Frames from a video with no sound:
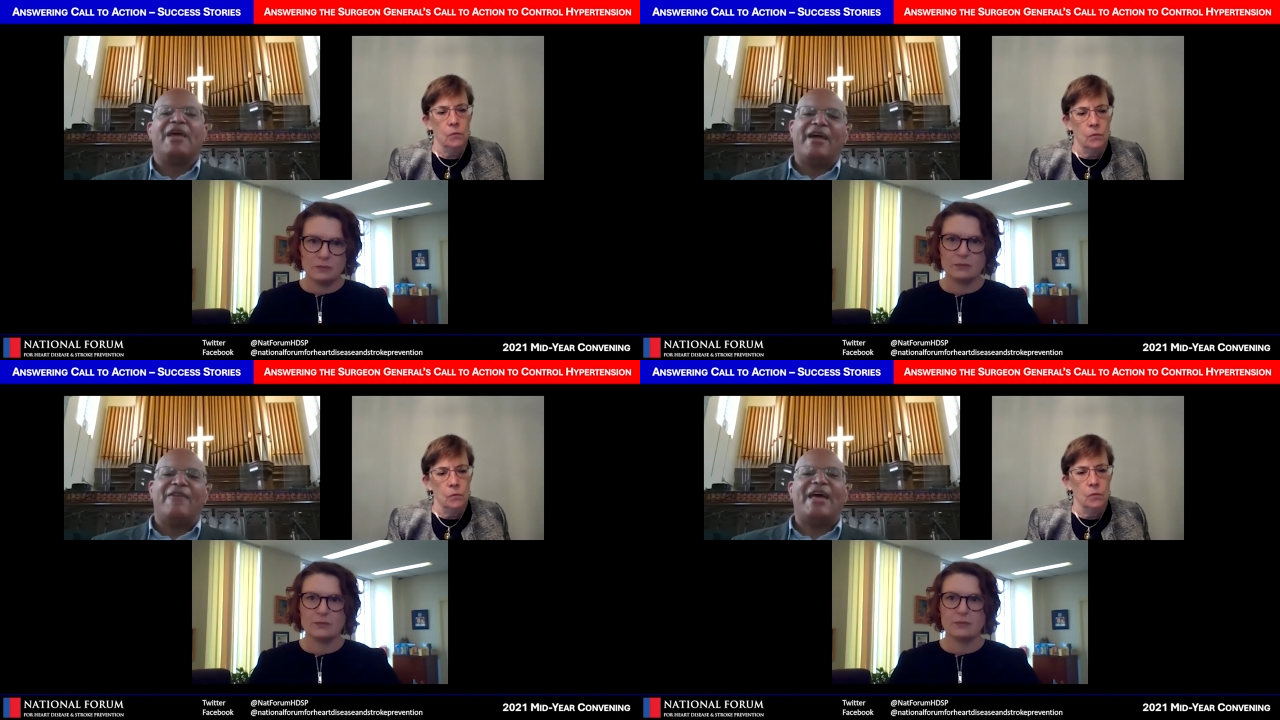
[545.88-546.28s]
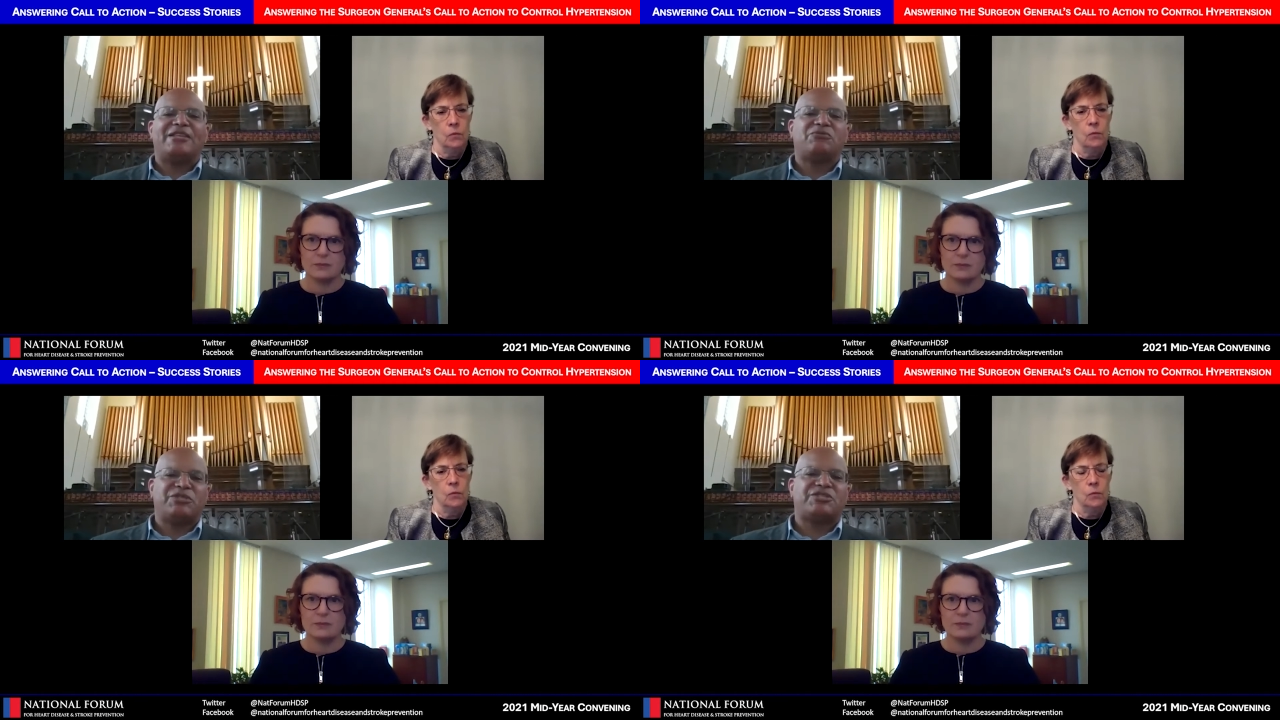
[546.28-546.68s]
Speaker 1: and
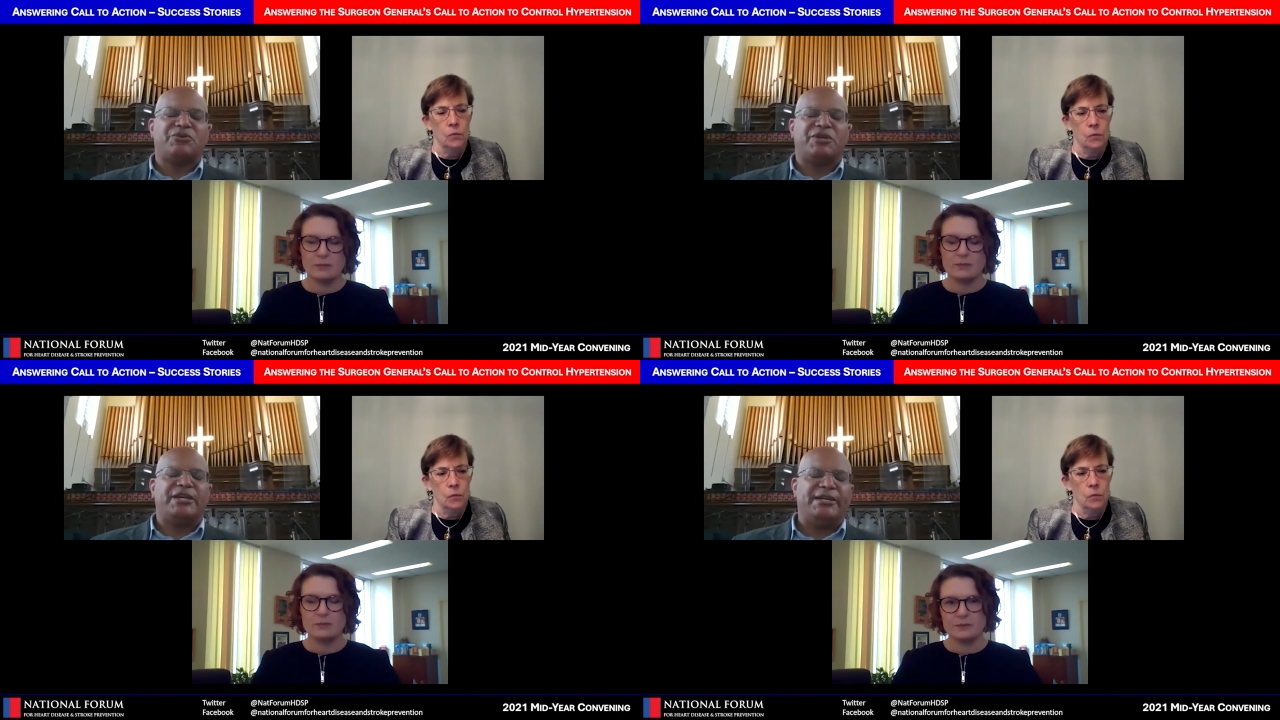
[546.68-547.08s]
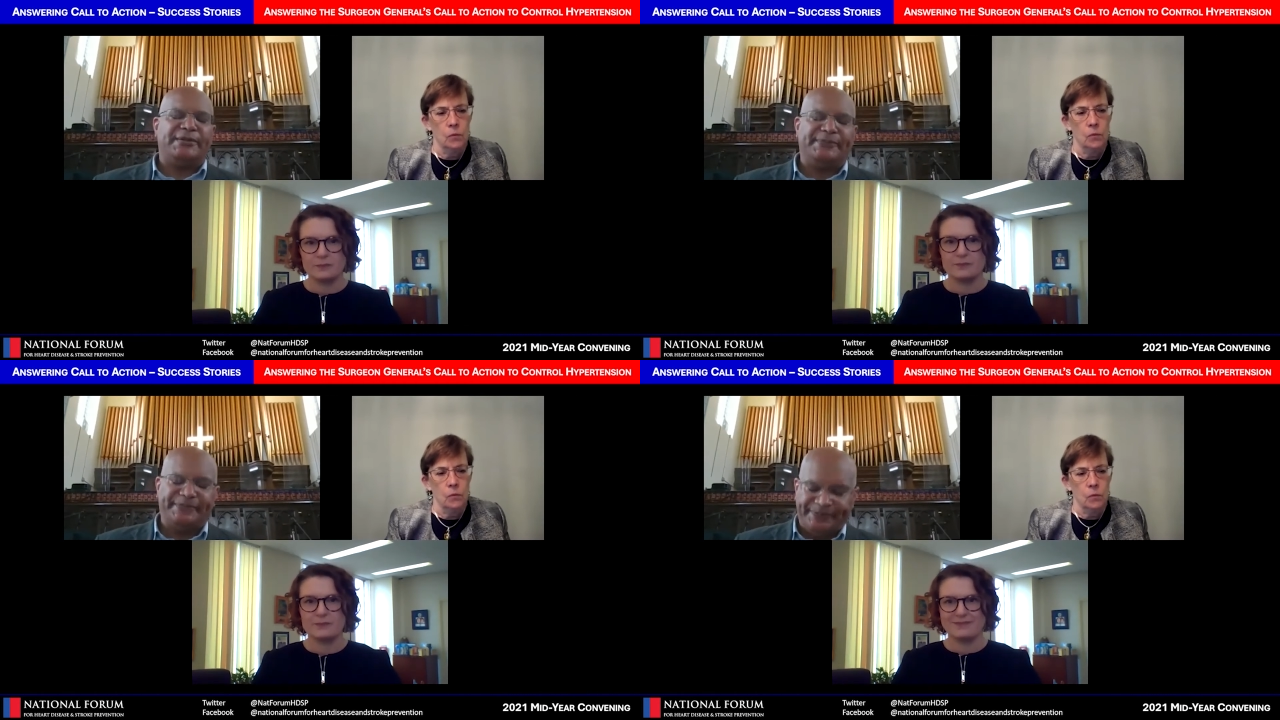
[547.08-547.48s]
that's what's so key.
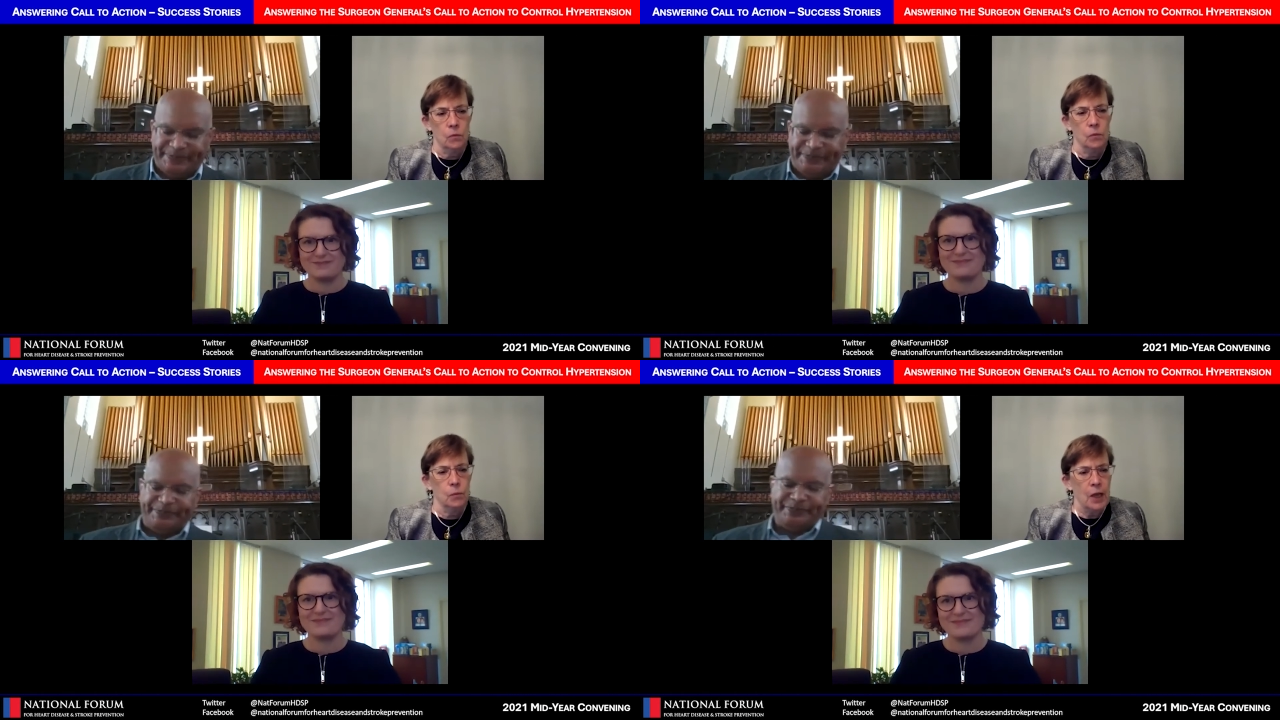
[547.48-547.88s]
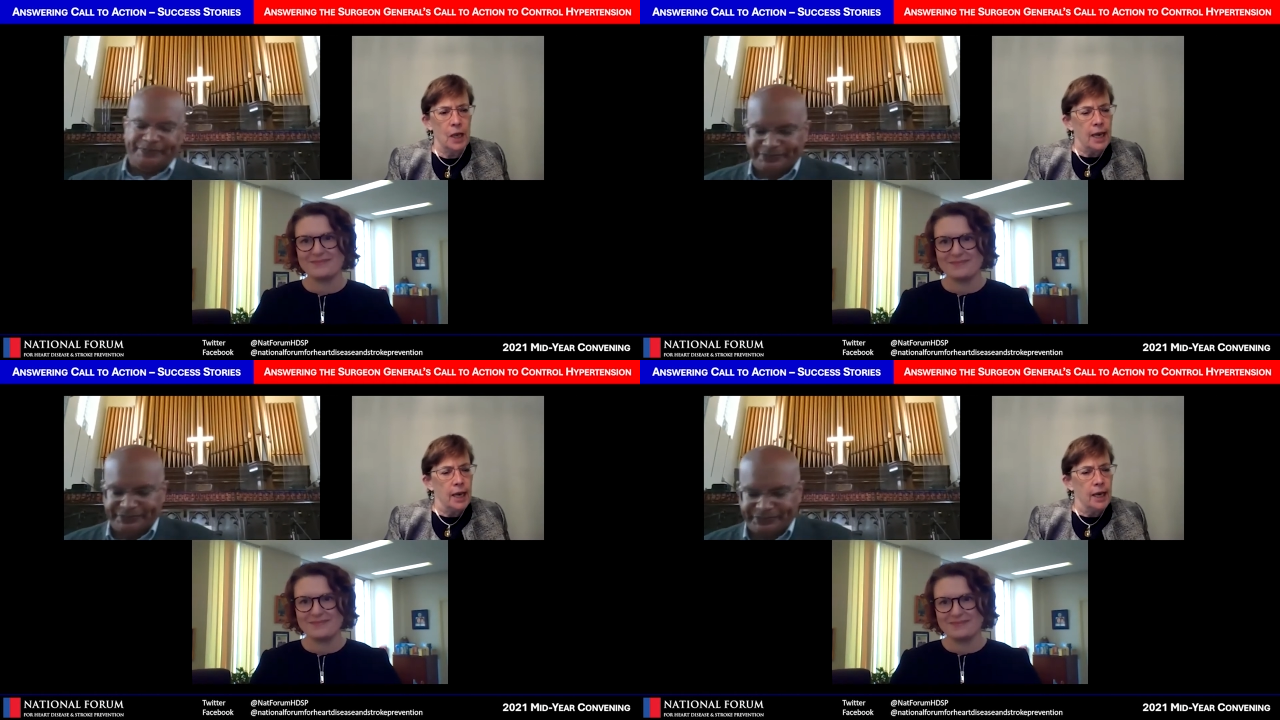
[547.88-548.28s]

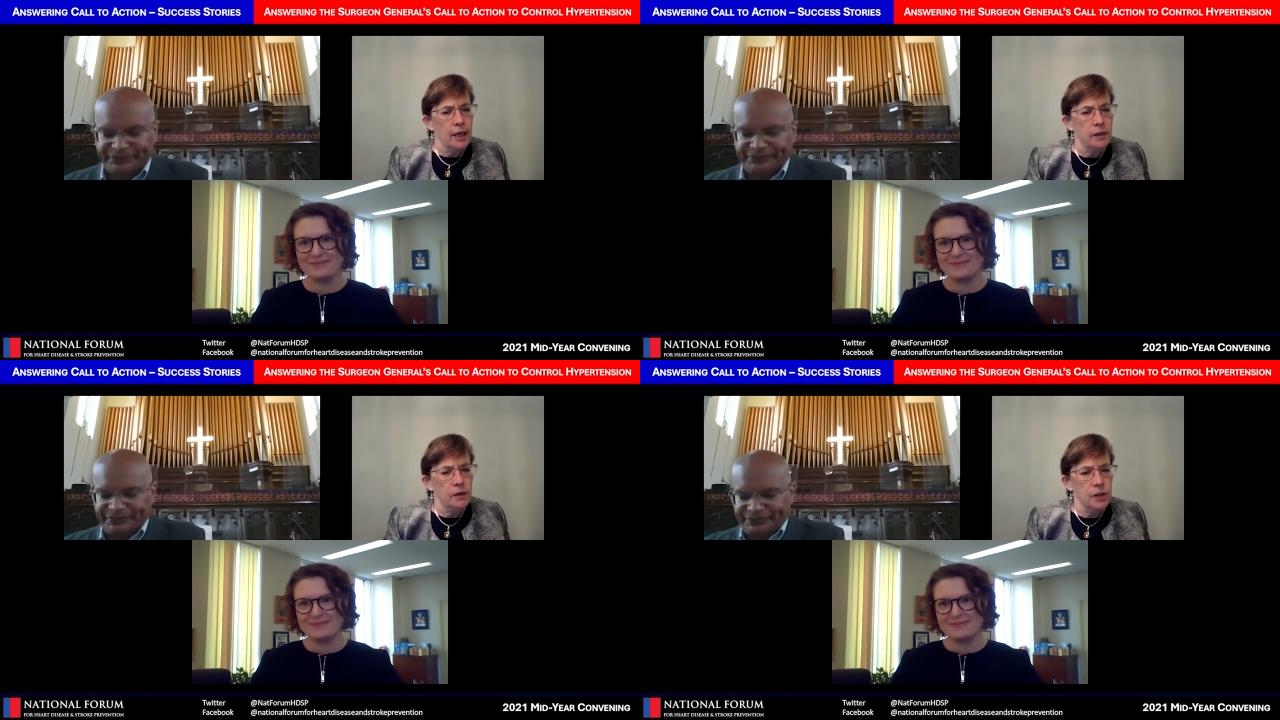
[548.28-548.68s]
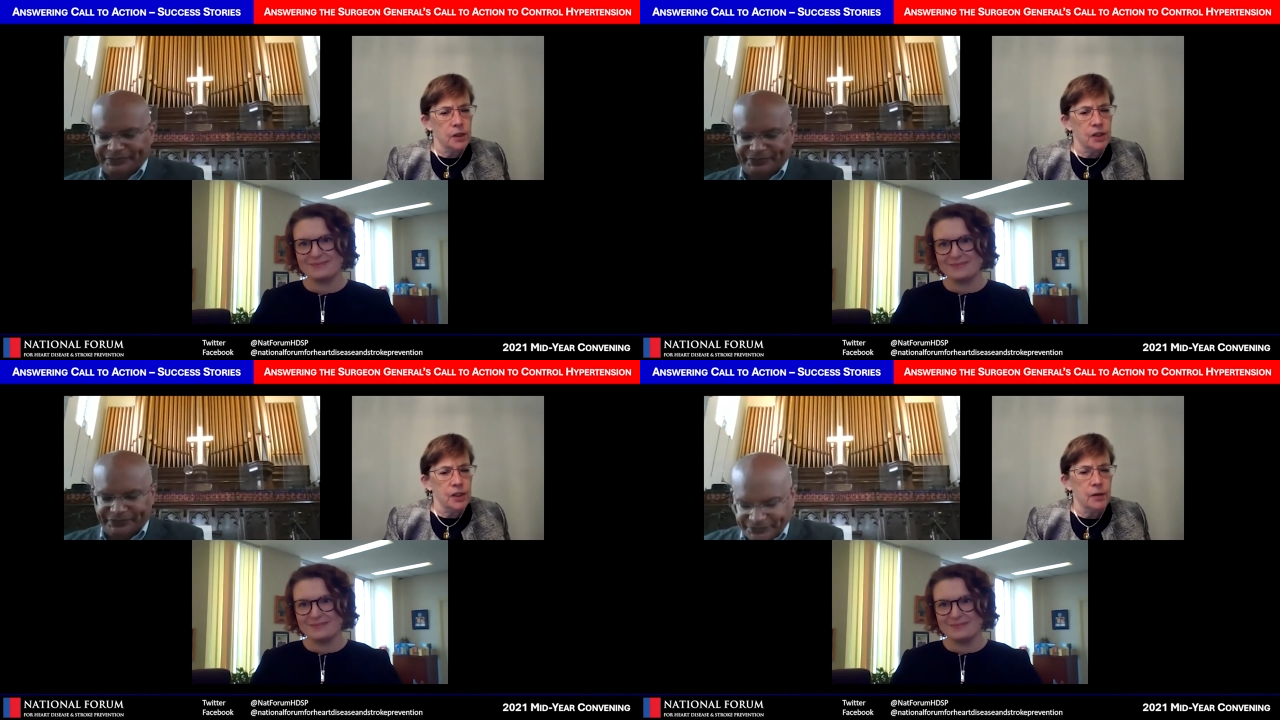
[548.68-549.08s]
Speaker 2: And it, it
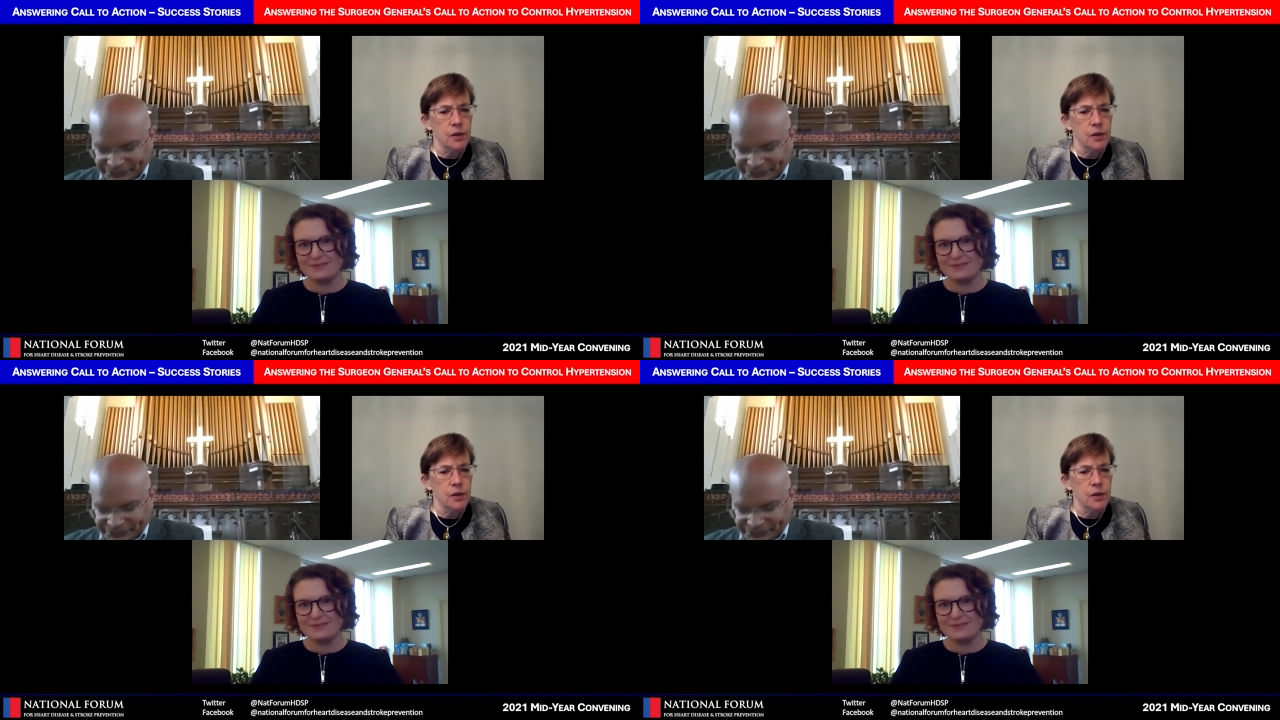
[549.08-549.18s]
sounds